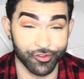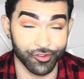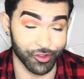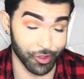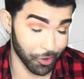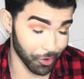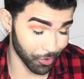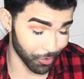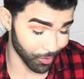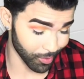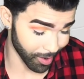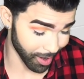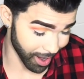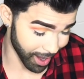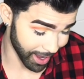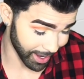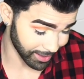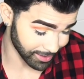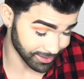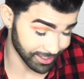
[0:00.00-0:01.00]
so
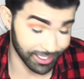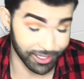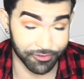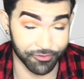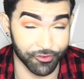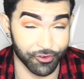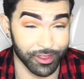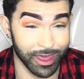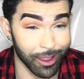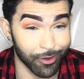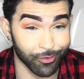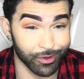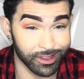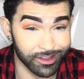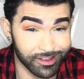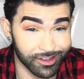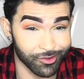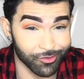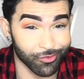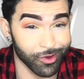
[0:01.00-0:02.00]
I dig it for that
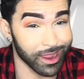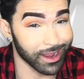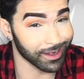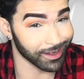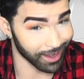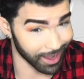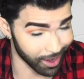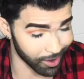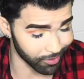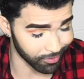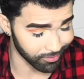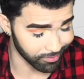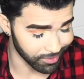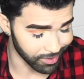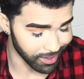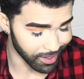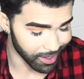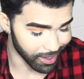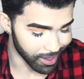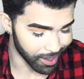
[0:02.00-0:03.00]
reason right now.
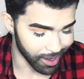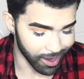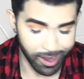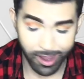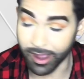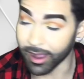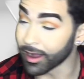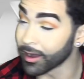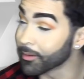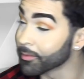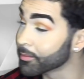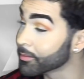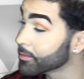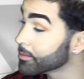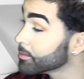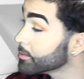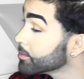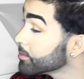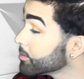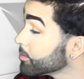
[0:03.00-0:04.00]
And